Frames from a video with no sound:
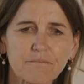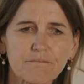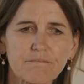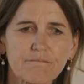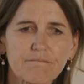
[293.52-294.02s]

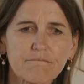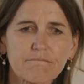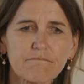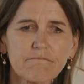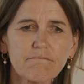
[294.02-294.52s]

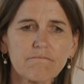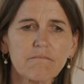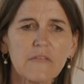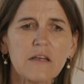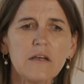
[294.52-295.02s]

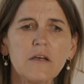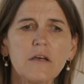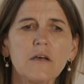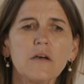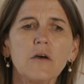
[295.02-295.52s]
No one is speaking in this clip.